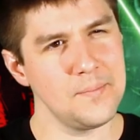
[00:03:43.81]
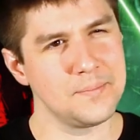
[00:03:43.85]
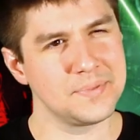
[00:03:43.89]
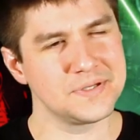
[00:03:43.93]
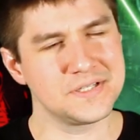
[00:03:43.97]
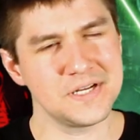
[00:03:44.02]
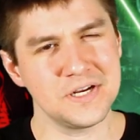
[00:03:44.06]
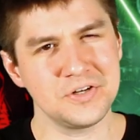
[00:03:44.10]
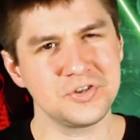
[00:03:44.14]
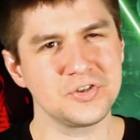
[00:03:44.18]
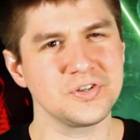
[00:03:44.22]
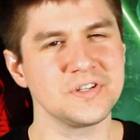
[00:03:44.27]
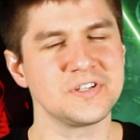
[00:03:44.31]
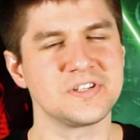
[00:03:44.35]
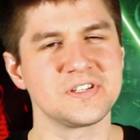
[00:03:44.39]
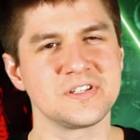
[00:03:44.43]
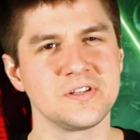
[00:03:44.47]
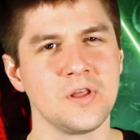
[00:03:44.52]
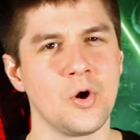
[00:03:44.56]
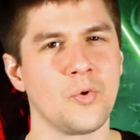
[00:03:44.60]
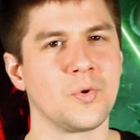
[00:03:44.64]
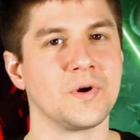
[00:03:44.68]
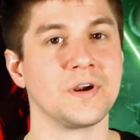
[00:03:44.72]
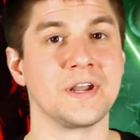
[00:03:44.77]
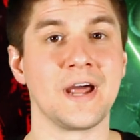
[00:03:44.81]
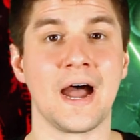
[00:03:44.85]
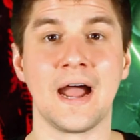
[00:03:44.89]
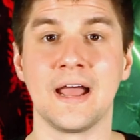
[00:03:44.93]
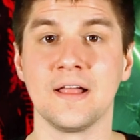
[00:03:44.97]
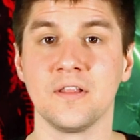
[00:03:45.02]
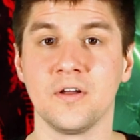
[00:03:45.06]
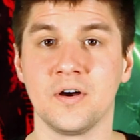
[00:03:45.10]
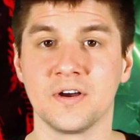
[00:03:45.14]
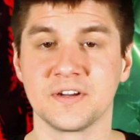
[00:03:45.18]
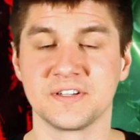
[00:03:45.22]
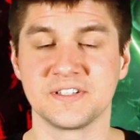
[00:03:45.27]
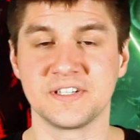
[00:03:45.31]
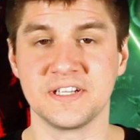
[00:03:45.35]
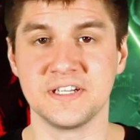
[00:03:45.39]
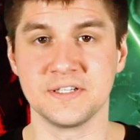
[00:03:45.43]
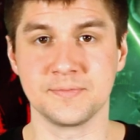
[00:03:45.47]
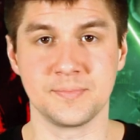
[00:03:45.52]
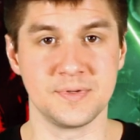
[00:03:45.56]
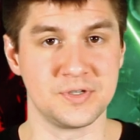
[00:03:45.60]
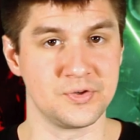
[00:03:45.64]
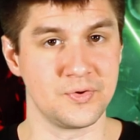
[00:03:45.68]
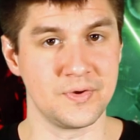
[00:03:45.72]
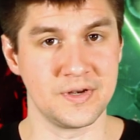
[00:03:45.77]
potentially slower dialogue
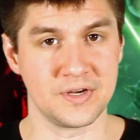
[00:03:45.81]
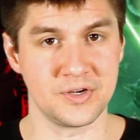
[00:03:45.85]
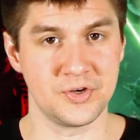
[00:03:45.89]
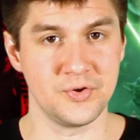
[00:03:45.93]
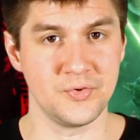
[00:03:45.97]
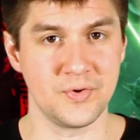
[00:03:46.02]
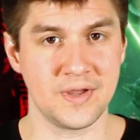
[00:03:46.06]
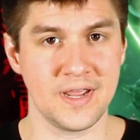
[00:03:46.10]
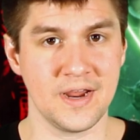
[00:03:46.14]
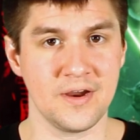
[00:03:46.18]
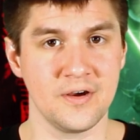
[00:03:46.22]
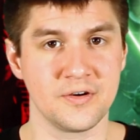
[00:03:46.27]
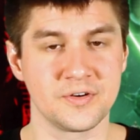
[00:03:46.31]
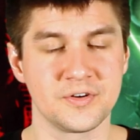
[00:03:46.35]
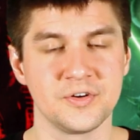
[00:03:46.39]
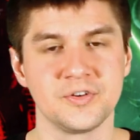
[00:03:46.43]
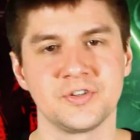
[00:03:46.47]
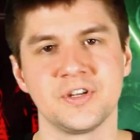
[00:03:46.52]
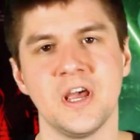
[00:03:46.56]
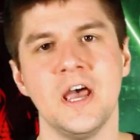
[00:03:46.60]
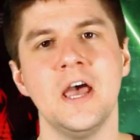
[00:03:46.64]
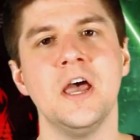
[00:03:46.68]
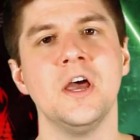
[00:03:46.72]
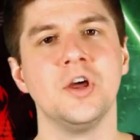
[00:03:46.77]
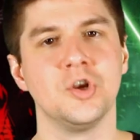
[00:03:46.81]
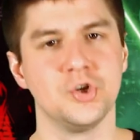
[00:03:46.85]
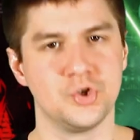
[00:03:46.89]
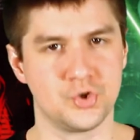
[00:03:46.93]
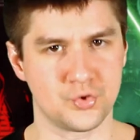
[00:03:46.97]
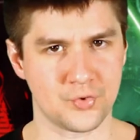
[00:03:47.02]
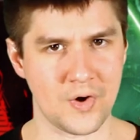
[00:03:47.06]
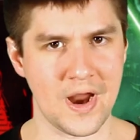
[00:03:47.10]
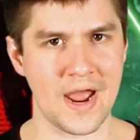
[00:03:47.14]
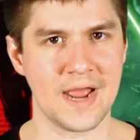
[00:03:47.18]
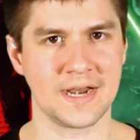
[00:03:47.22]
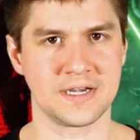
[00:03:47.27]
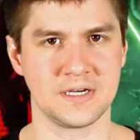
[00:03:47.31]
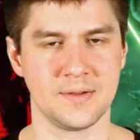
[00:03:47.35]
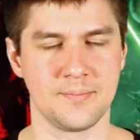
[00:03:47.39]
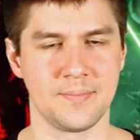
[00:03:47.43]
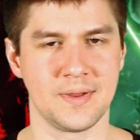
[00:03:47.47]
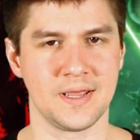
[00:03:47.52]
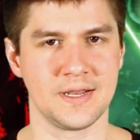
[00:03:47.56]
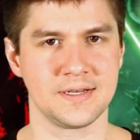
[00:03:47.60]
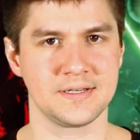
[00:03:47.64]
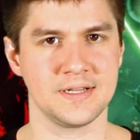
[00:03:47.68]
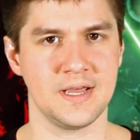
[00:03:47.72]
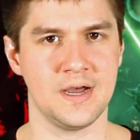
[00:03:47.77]
scenes between two characters dragged a
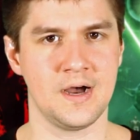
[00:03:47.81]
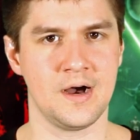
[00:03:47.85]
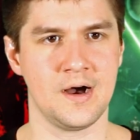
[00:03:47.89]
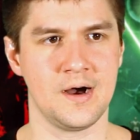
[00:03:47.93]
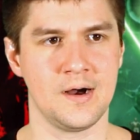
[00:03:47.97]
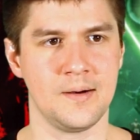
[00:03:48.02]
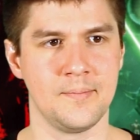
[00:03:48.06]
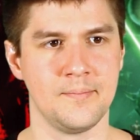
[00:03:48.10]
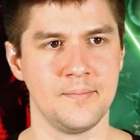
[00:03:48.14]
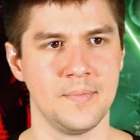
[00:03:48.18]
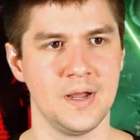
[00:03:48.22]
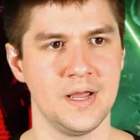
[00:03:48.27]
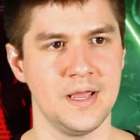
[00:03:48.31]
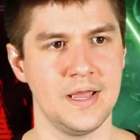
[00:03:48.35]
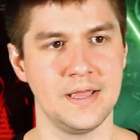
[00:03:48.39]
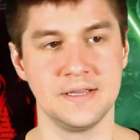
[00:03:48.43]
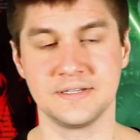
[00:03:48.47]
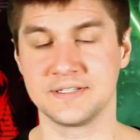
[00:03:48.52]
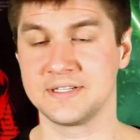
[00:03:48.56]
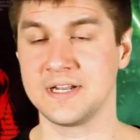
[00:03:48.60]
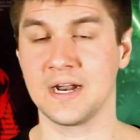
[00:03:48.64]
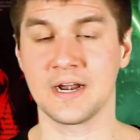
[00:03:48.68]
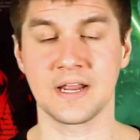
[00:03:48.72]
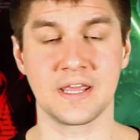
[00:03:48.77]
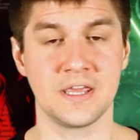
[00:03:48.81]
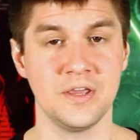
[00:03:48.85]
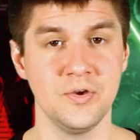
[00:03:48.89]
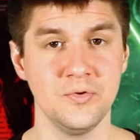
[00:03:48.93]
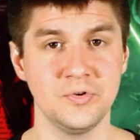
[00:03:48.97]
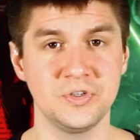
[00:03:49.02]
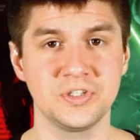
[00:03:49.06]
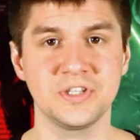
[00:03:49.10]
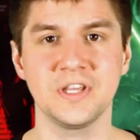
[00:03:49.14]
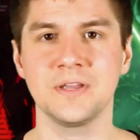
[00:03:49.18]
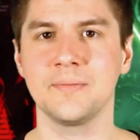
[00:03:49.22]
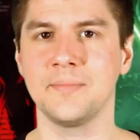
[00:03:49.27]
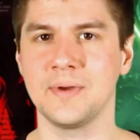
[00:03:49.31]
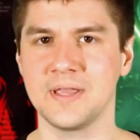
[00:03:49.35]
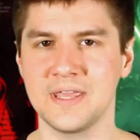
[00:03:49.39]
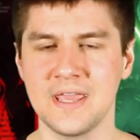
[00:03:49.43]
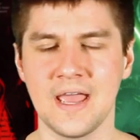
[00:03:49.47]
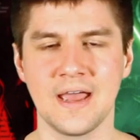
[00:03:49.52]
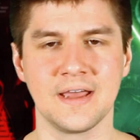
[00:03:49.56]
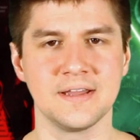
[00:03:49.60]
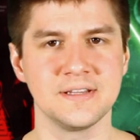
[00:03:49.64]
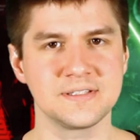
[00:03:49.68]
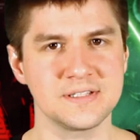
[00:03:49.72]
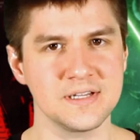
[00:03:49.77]
bit. It's not a huge thing, but
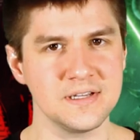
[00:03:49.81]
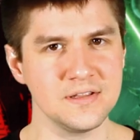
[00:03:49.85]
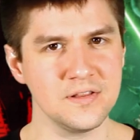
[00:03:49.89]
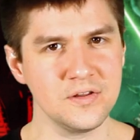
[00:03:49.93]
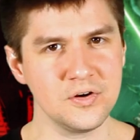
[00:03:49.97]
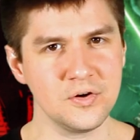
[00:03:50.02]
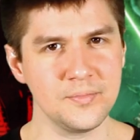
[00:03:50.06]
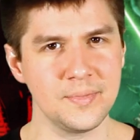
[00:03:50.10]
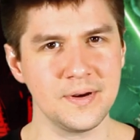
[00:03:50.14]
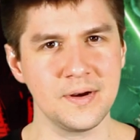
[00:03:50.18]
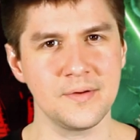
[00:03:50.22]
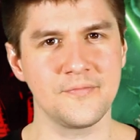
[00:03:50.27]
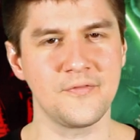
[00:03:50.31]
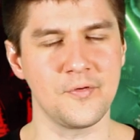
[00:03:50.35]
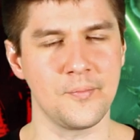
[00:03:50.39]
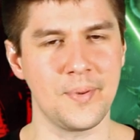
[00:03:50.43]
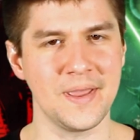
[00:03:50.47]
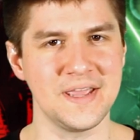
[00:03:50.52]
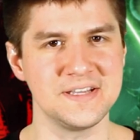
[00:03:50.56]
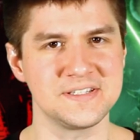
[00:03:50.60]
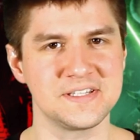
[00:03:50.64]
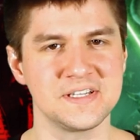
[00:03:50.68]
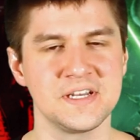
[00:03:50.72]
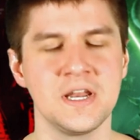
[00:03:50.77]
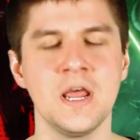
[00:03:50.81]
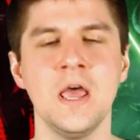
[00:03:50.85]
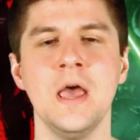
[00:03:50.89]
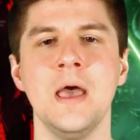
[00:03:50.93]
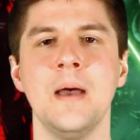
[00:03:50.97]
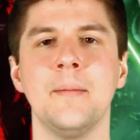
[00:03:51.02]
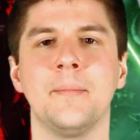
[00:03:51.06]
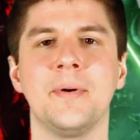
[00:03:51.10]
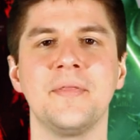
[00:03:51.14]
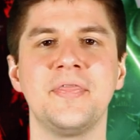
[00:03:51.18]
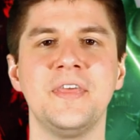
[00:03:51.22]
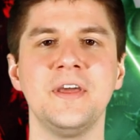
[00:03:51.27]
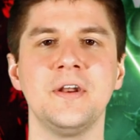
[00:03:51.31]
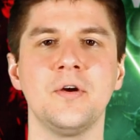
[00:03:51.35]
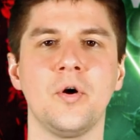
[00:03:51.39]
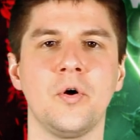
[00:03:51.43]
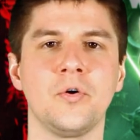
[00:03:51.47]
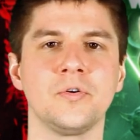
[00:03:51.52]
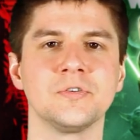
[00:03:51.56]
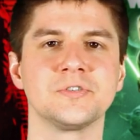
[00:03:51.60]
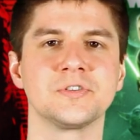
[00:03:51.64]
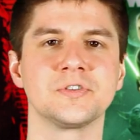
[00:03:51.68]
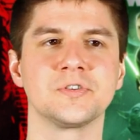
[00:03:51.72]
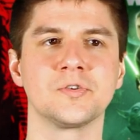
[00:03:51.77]
yeah, it's a little bit of the pacing. But then
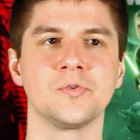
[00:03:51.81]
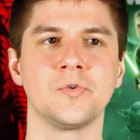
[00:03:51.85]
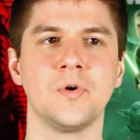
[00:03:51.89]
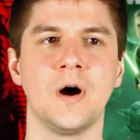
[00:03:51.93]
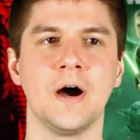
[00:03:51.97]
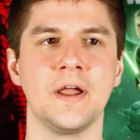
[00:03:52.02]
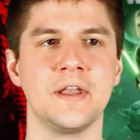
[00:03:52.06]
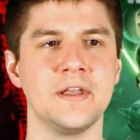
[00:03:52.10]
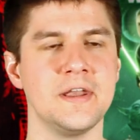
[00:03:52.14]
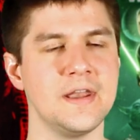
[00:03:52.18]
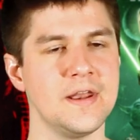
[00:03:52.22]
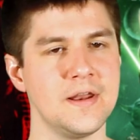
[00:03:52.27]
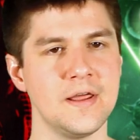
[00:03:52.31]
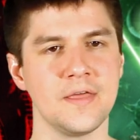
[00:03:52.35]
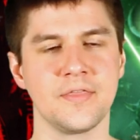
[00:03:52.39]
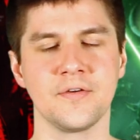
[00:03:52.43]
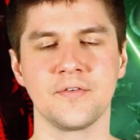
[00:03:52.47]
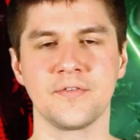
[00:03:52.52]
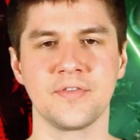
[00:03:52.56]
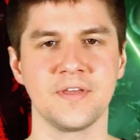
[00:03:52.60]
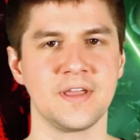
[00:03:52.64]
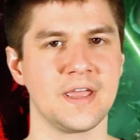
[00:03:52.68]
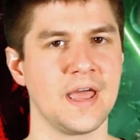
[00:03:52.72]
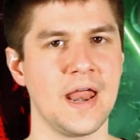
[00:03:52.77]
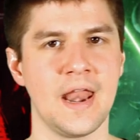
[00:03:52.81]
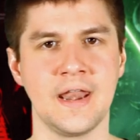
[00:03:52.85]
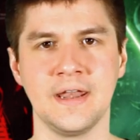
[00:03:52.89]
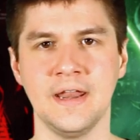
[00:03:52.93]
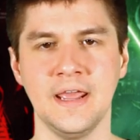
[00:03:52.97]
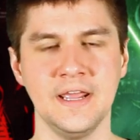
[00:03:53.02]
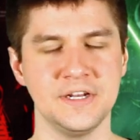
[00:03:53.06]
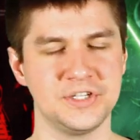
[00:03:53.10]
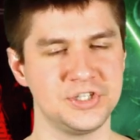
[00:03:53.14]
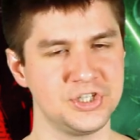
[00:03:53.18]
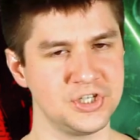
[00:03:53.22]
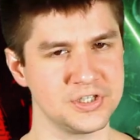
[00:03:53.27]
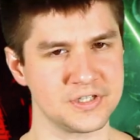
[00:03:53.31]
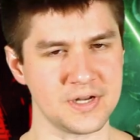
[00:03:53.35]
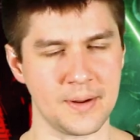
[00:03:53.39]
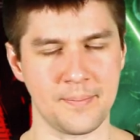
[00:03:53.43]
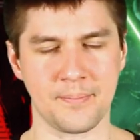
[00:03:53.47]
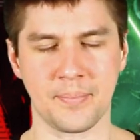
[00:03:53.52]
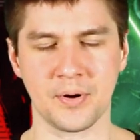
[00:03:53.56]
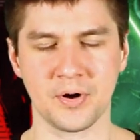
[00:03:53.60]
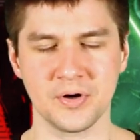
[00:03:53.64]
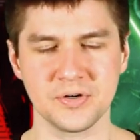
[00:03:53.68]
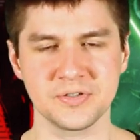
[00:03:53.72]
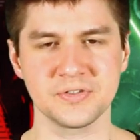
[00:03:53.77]
also another thing, and it's just a
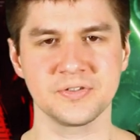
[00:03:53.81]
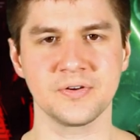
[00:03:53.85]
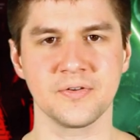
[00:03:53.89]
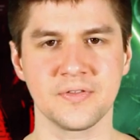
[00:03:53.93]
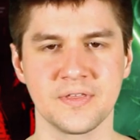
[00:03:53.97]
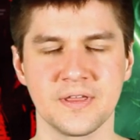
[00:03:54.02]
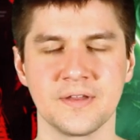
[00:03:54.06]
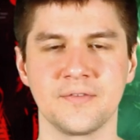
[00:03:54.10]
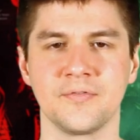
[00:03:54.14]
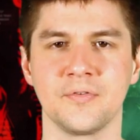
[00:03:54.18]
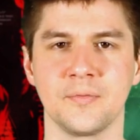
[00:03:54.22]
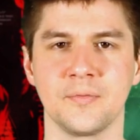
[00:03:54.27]
personal thing